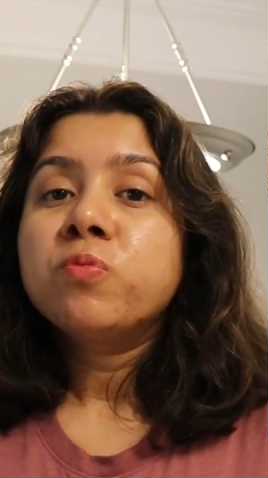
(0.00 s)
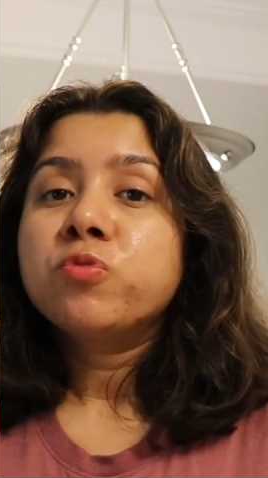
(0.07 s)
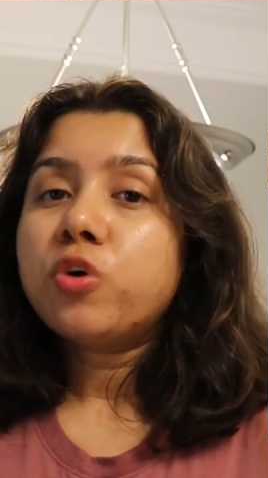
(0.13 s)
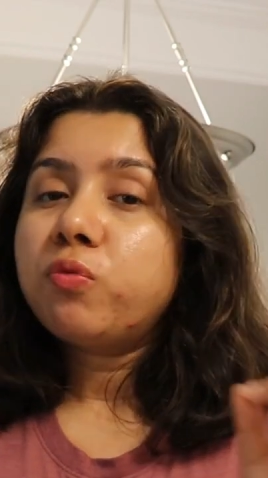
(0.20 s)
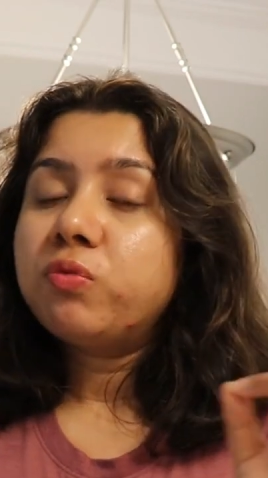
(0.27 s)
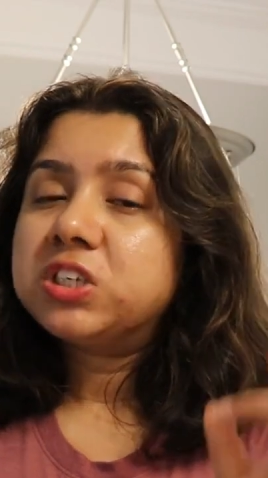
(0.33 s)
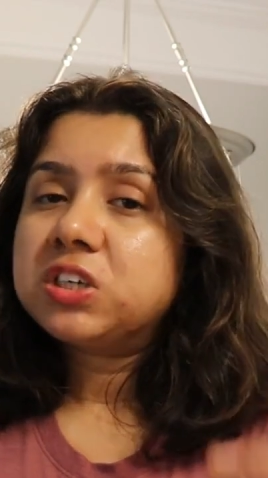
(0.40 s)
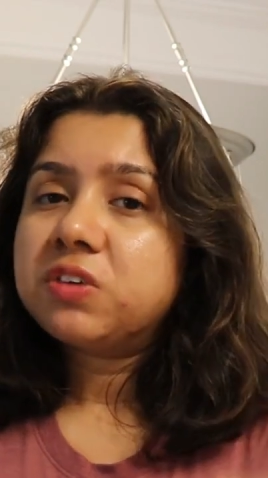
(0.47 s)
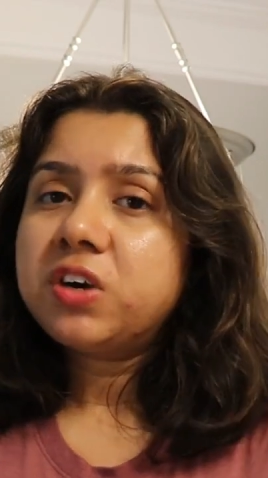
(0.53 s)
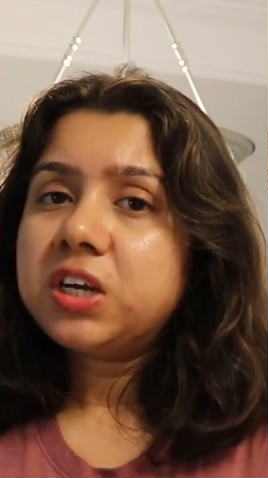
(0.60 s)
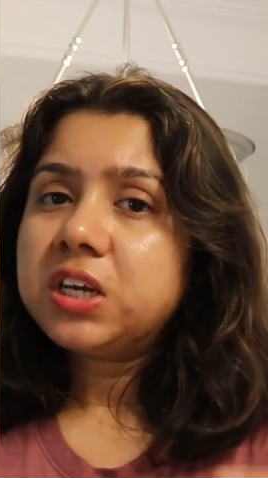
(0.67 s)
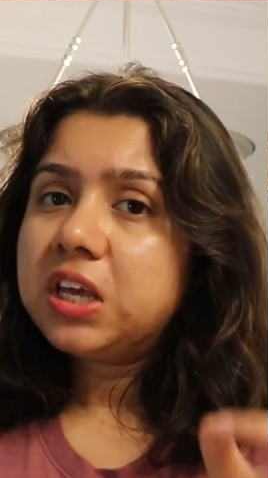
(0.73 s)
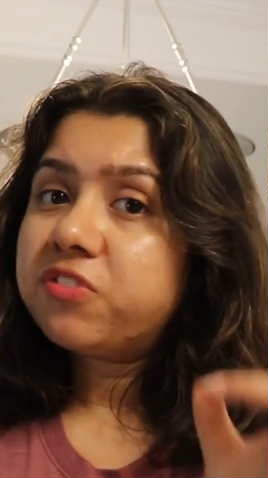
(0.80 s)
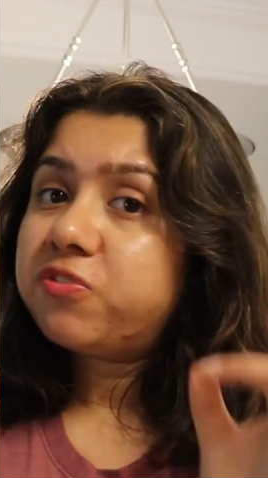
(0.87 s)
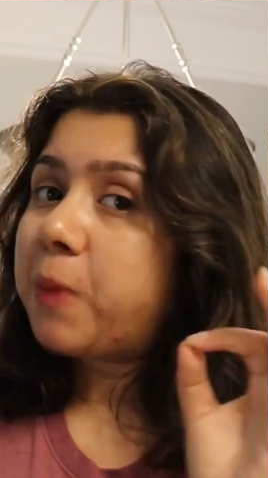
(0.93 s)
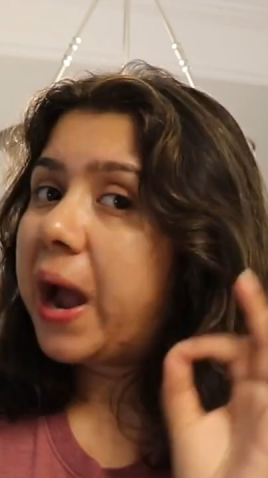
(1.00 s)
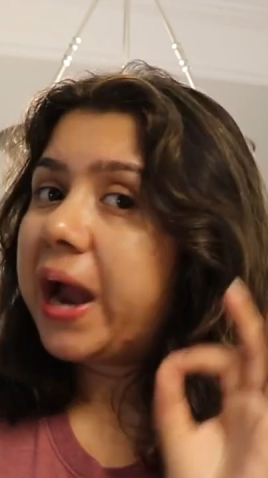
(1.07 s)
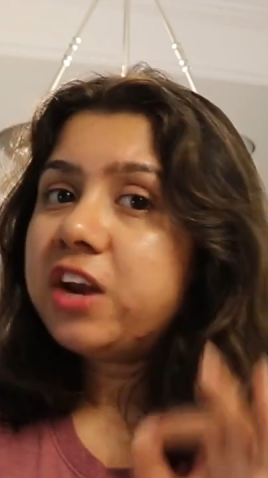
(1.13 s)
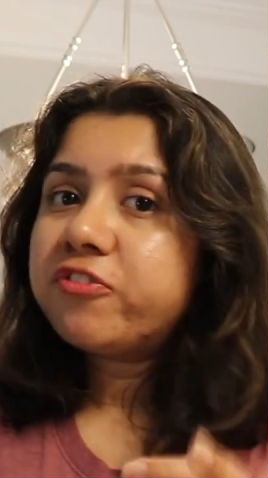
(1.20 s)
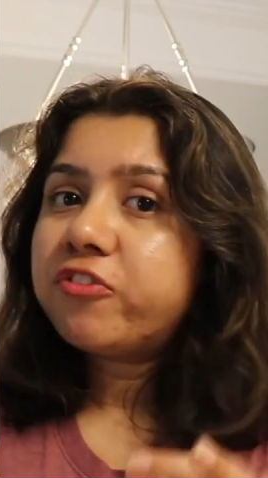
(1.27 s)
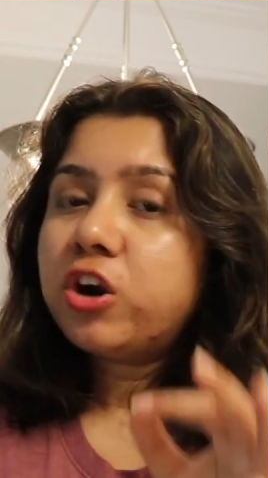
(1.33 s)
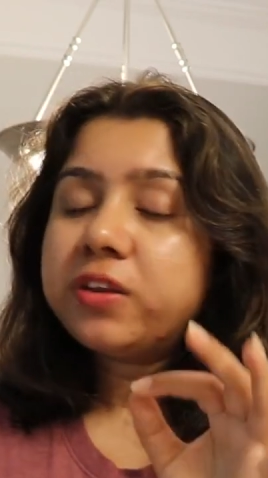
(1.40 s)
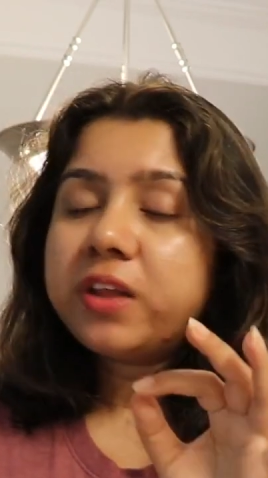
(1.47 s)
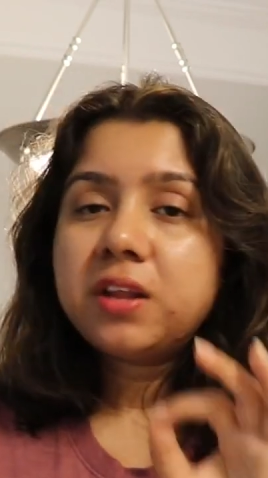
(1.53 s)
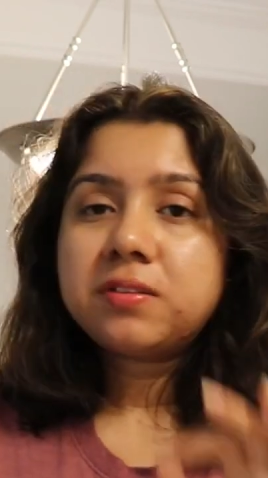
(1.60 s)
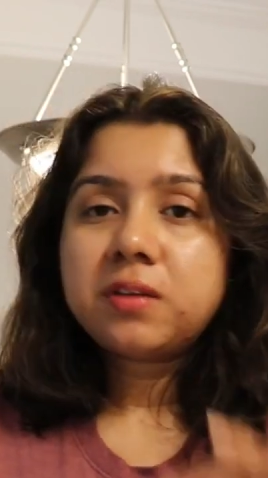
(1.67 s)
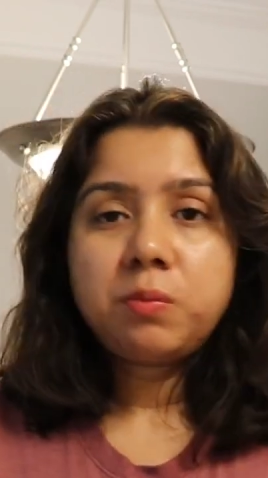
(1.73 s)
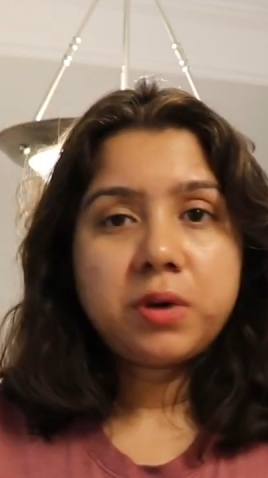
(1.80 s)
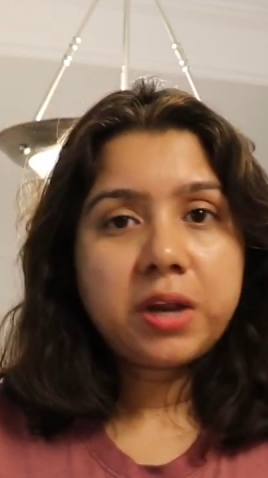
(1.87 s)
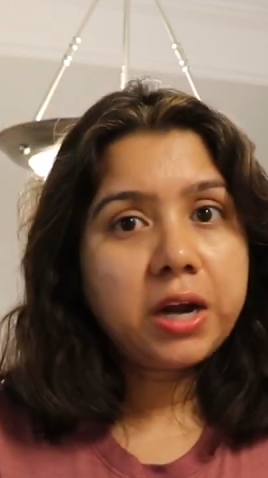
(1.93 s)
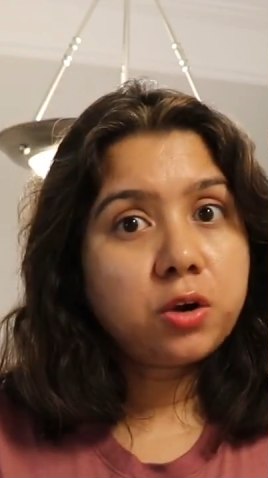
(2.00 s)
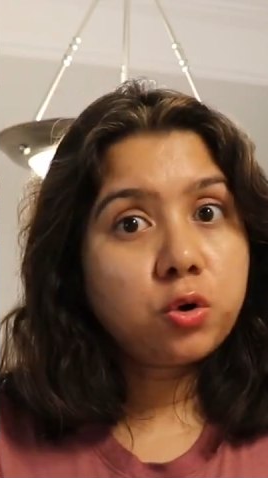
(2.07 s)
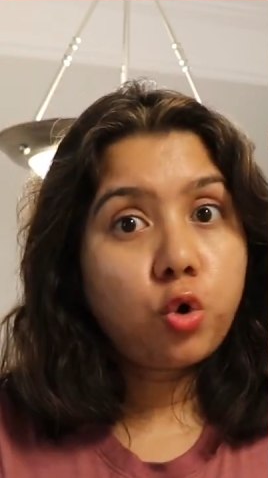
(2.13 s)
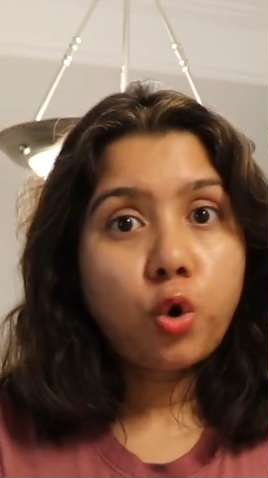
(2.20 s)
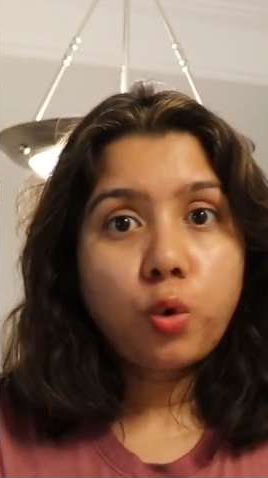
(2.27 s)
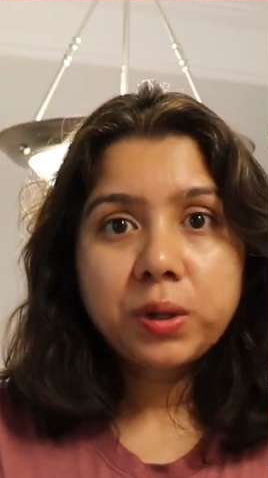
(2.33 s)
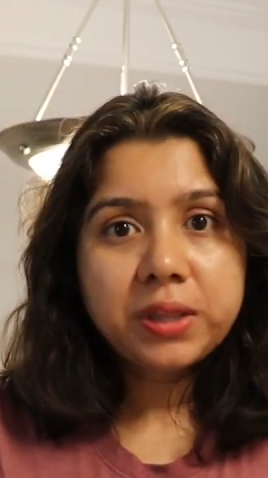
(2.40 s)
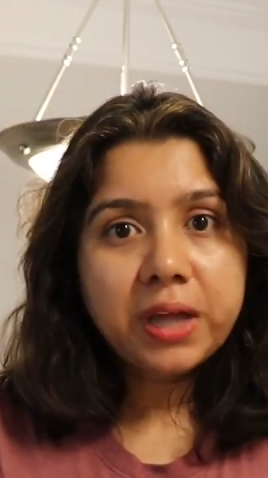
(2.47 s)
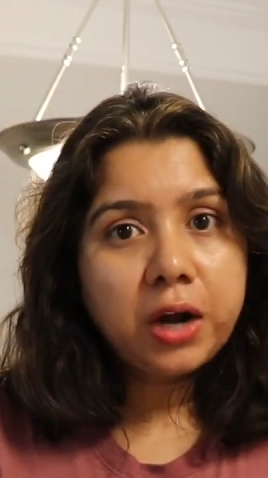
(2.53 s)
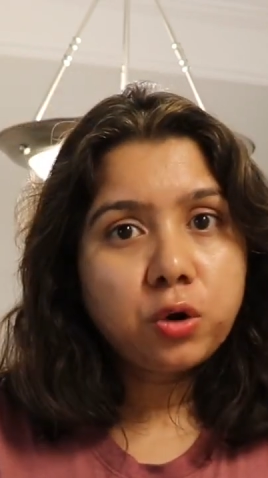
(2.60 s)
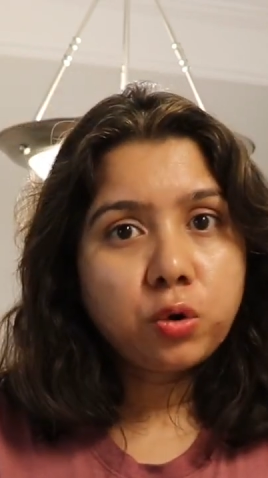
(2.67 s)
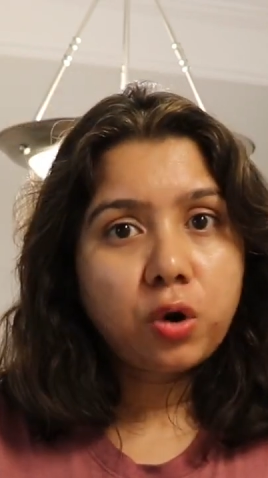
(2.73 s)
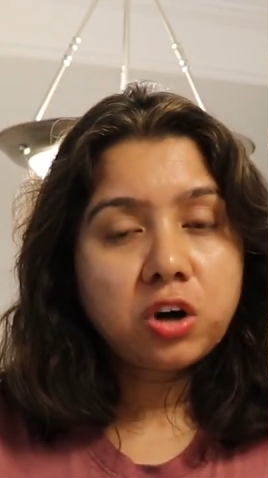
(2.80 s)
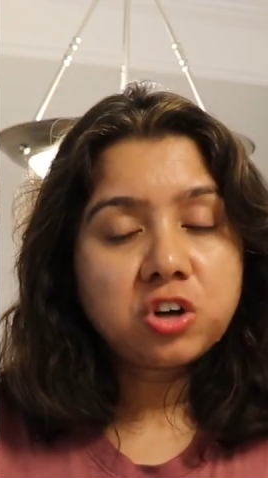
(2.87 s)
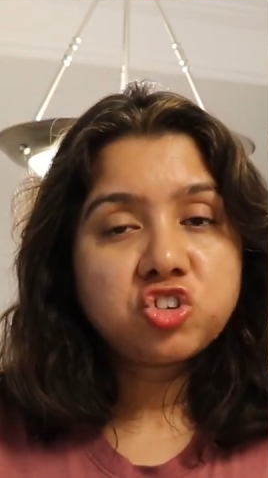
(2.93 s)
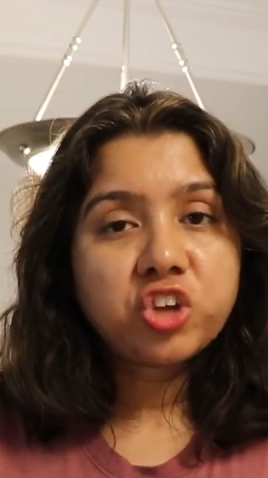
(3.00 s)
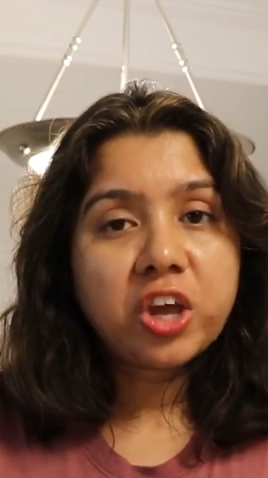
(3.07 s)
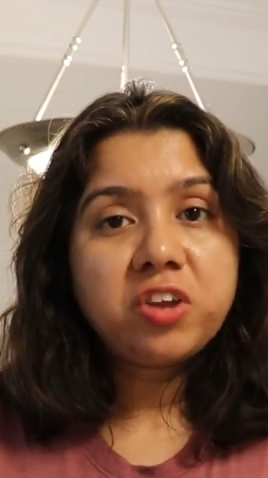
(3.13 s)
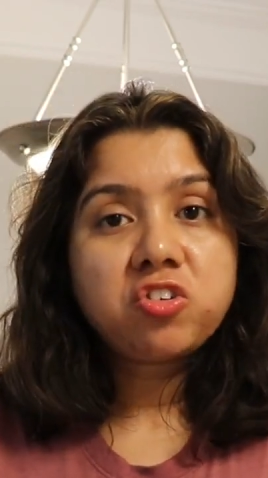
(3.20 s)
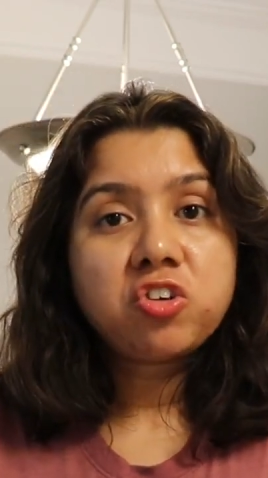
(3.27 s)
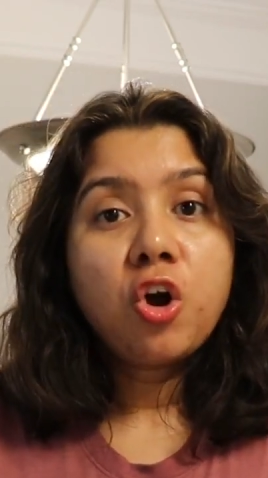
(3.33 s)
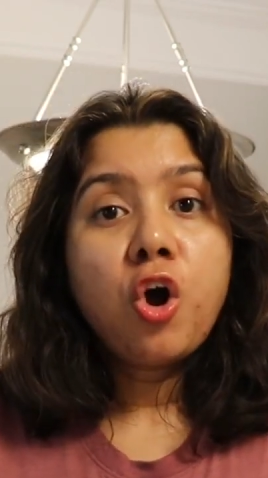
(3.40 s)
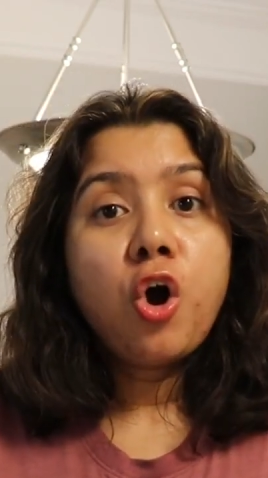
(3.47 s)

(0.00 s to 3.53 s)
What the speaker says: So whichever, if by default there is some date, go with that, do not change.